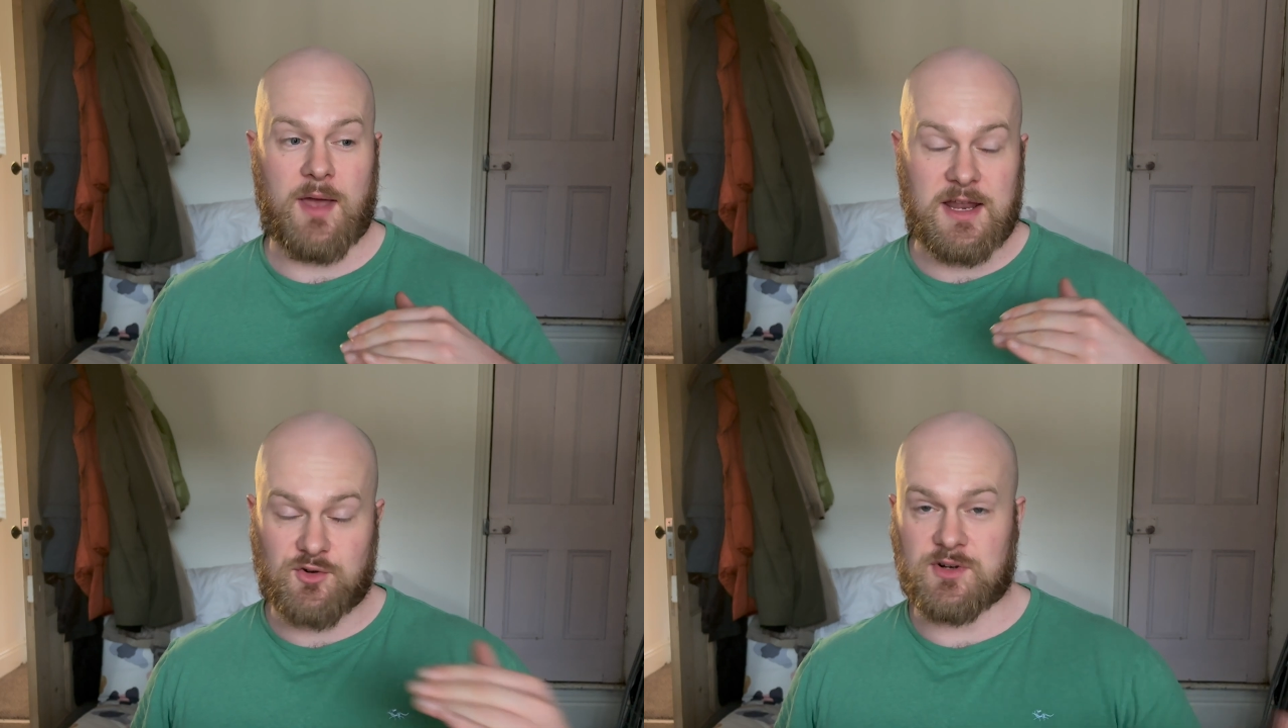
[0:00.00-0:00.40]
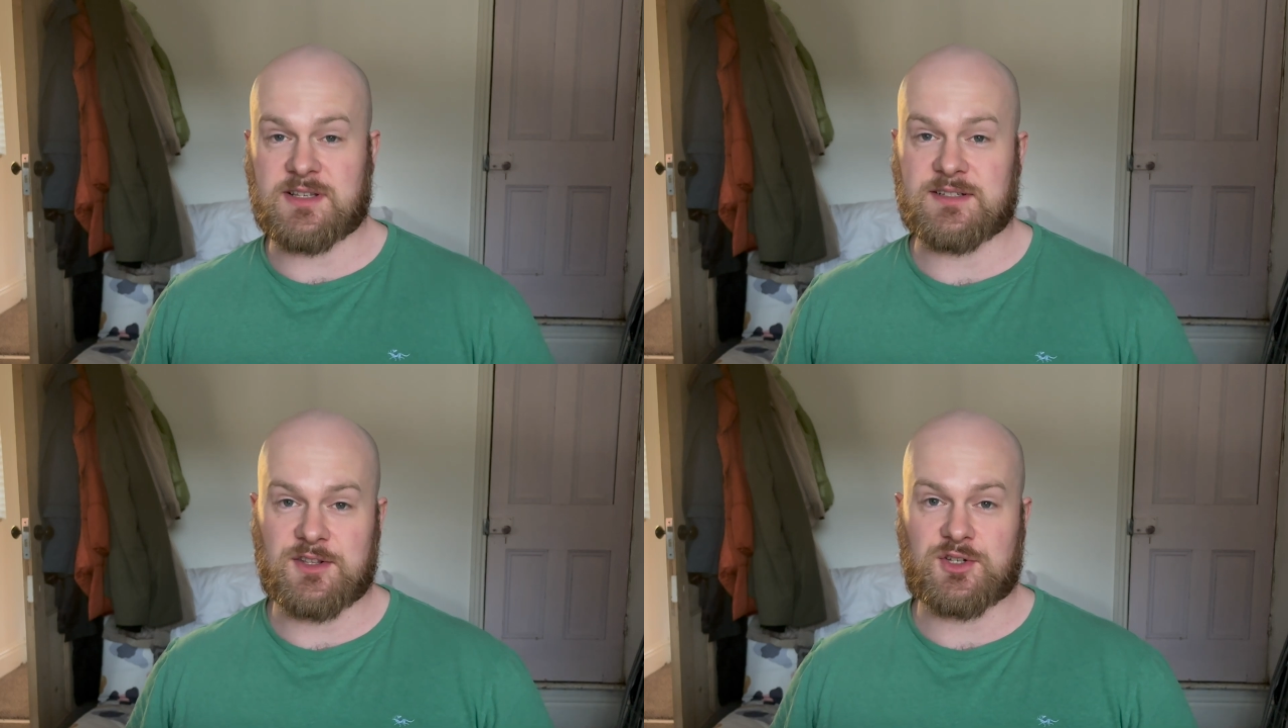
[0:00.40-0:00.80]
entries
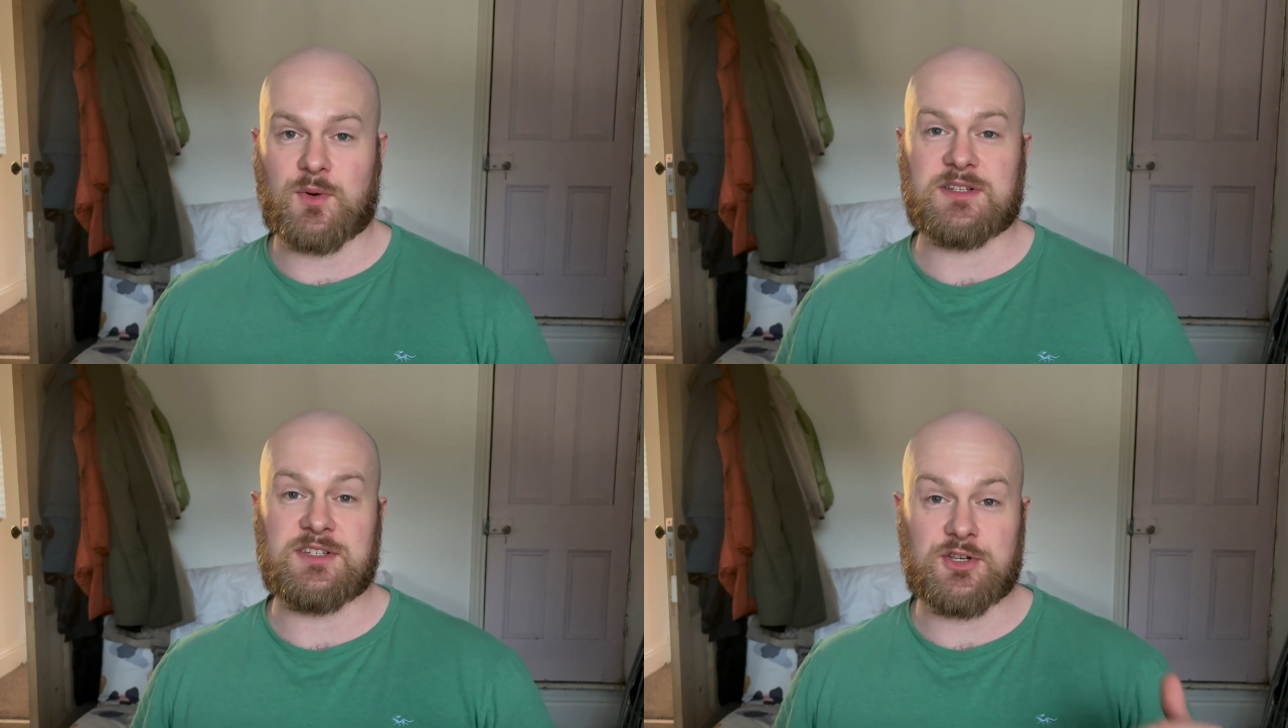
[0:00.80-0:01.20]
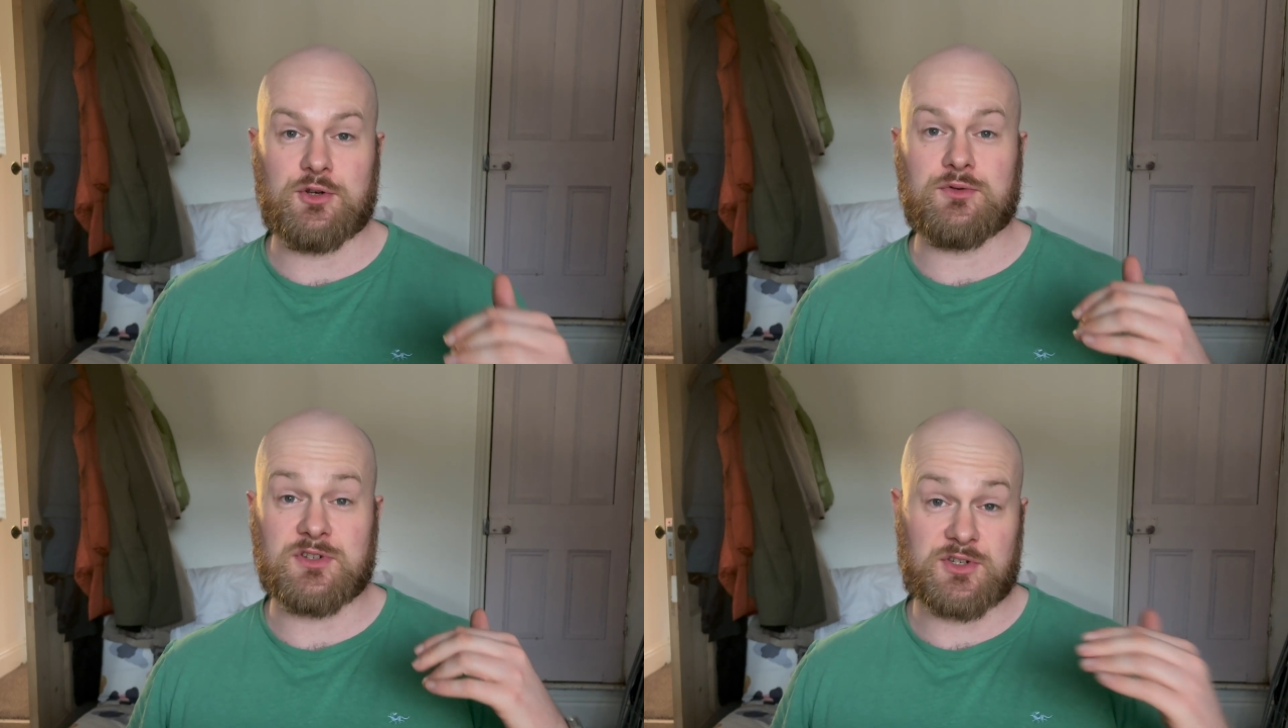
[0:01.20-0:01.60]
into the
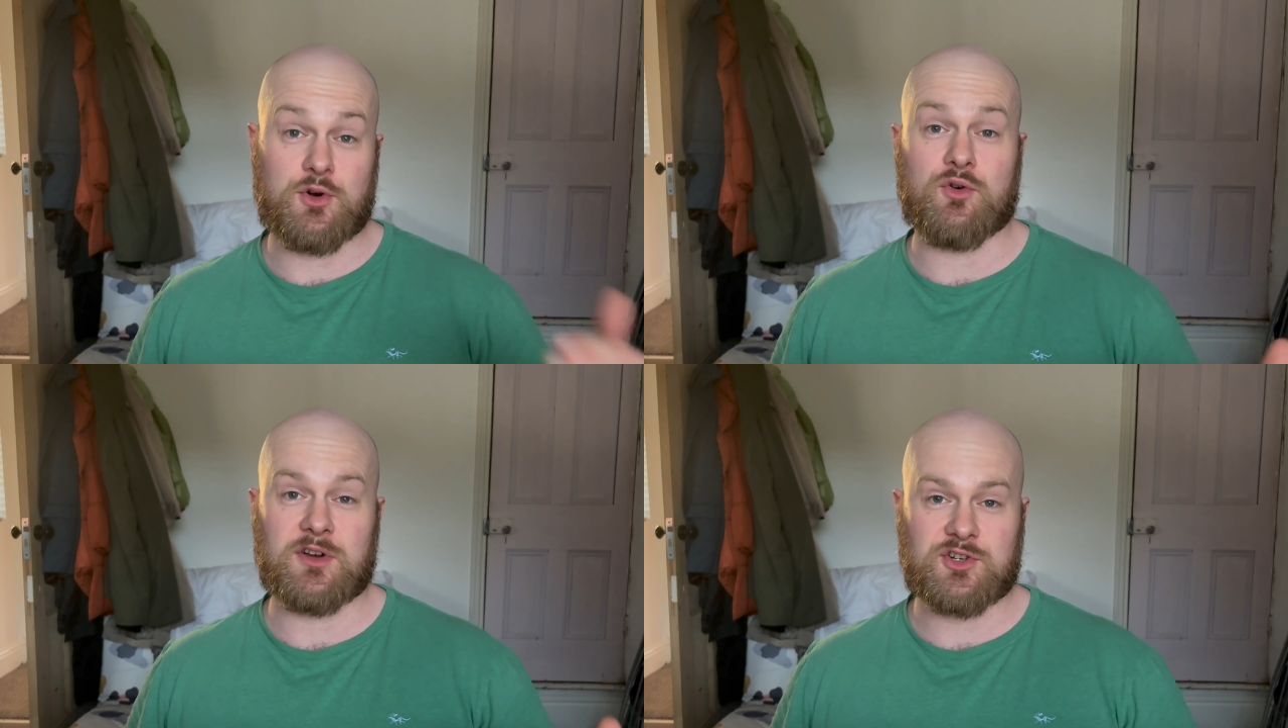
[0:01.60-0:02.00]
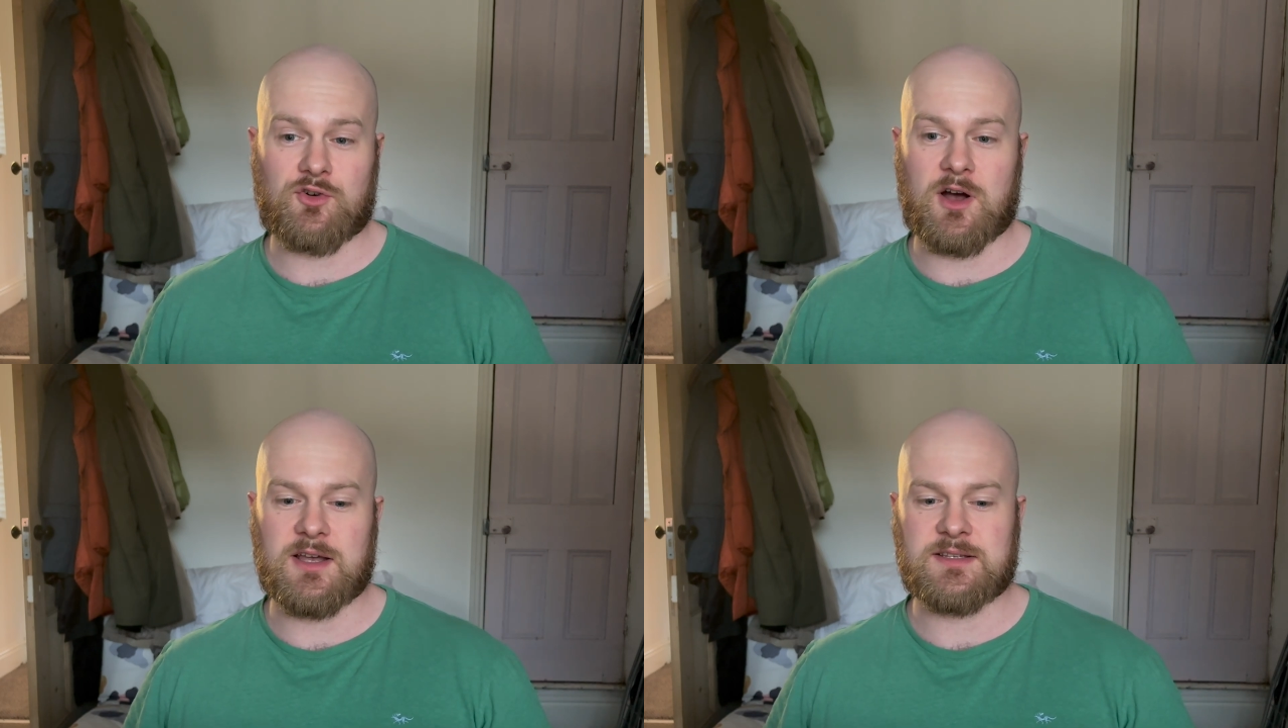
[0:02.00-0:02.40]
22 to scoring
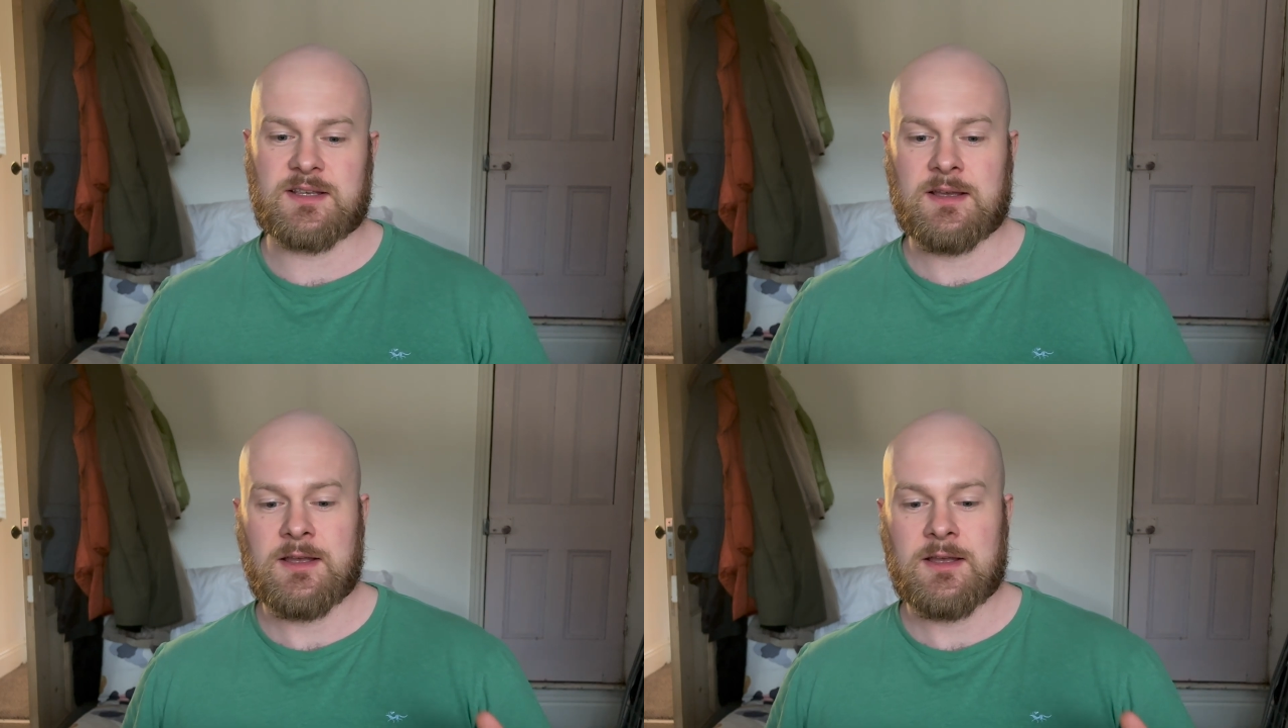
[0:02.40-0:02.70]
tries.